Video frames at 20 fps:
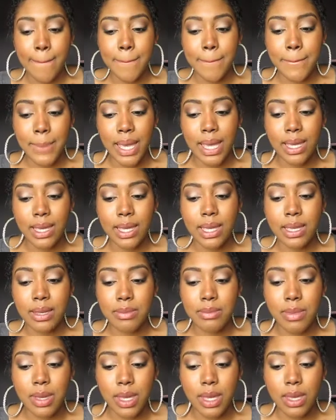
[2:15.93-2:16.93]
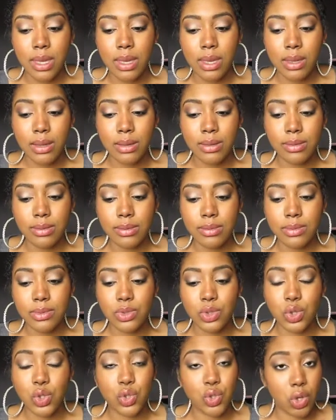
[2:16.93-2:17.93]
making me
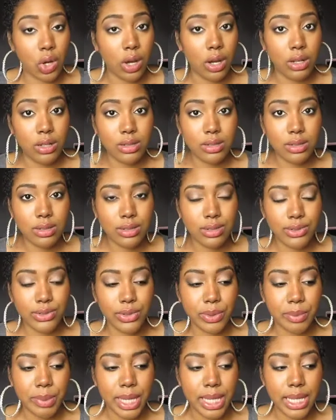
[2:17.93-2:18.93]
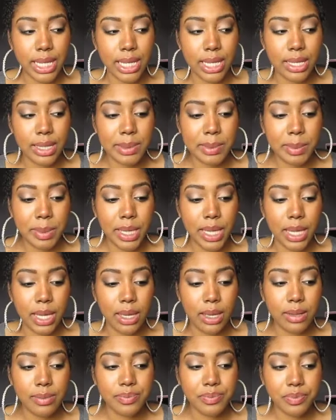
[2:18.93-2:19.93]
strong, for making
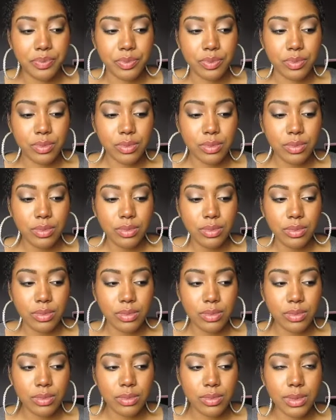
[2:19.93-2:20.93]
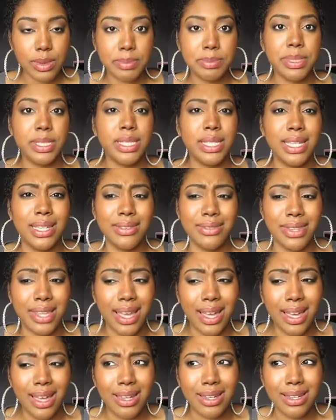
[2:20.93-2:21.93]
me believe
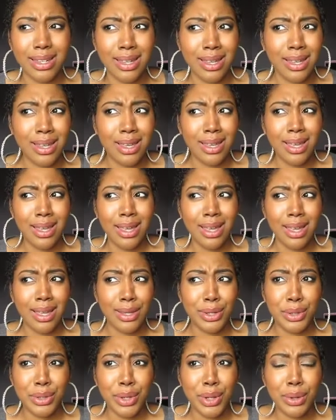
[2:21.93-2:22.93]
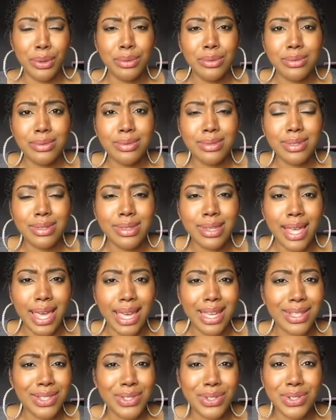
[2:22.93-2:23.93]
that, you know,
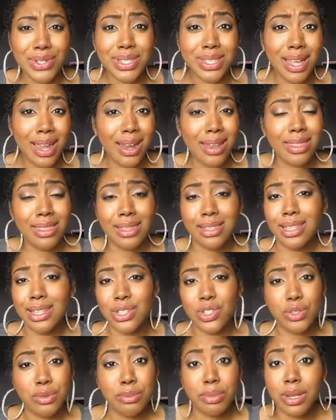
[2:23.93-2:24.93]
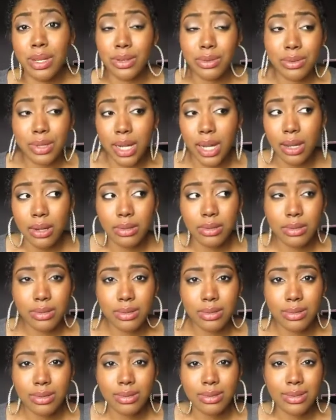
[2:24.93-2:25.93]
cancer is not a thing that should bring you down
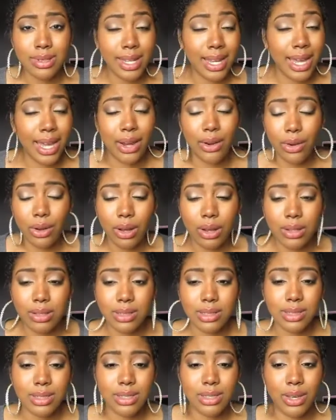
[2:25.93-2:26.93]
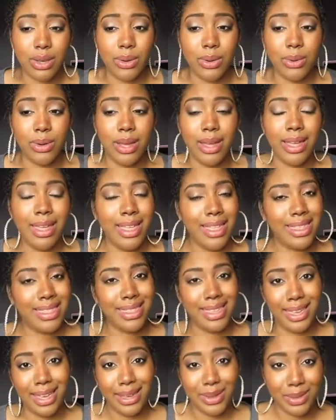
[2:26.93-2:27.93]
at all. So
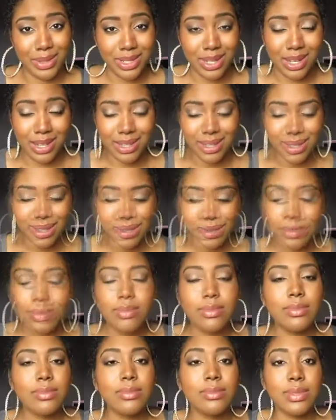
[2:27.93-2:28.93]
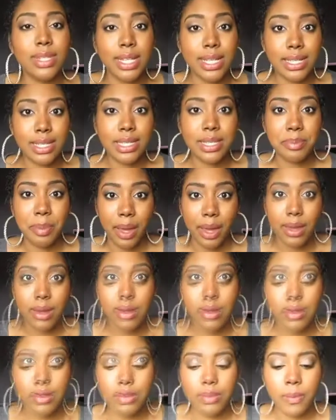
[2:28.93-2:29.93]
thank you, Talia.
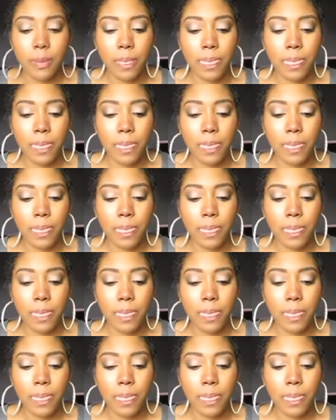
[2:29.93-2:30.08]
Inspire.